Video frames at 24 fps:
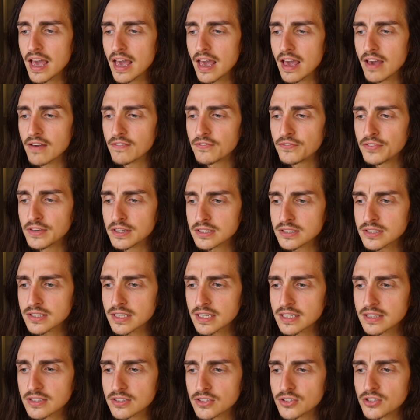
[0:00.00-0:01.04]
it feels
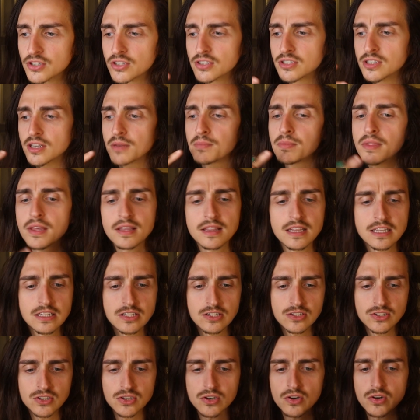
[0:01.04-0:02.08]
like there's just something that
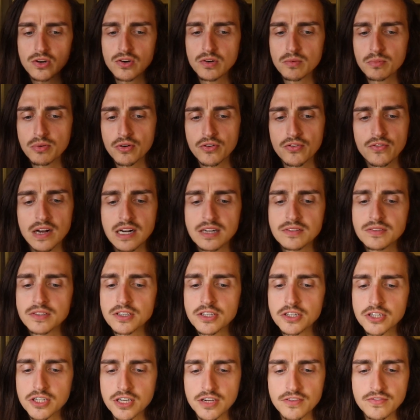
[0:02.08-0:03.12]
is so
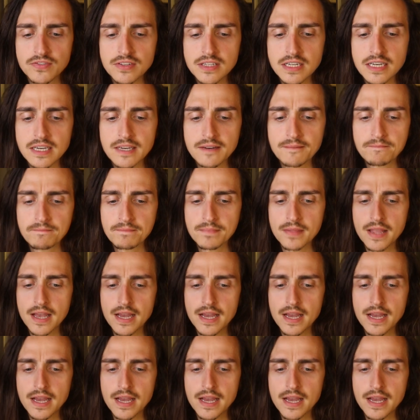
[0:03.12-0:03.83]
profoundly shifting.